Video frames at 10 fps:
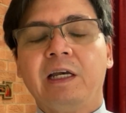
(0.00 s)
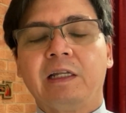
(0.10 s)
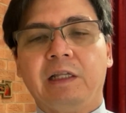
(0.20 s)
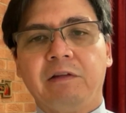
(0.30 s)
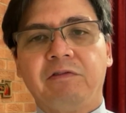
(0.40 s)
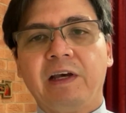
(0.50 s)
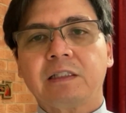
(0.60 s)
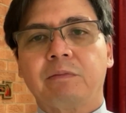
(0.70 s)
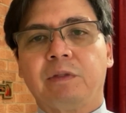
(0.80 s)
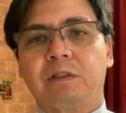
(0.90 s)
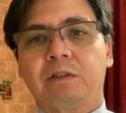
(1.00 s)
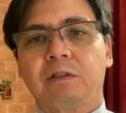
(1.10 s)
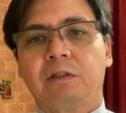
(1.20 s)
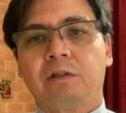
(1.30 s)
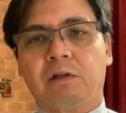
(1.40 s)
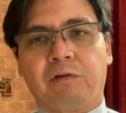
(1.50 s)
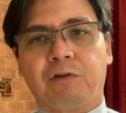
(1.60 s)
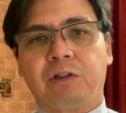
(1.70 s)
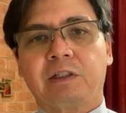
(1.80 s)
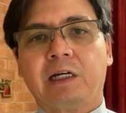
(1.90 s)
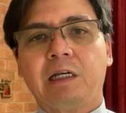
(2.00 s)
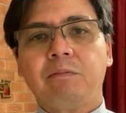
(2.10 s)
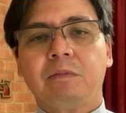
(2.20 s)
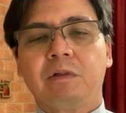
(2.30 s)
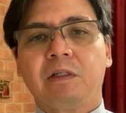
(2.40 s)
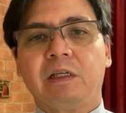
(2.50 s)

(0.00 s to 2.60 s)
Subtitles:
the investment of your time,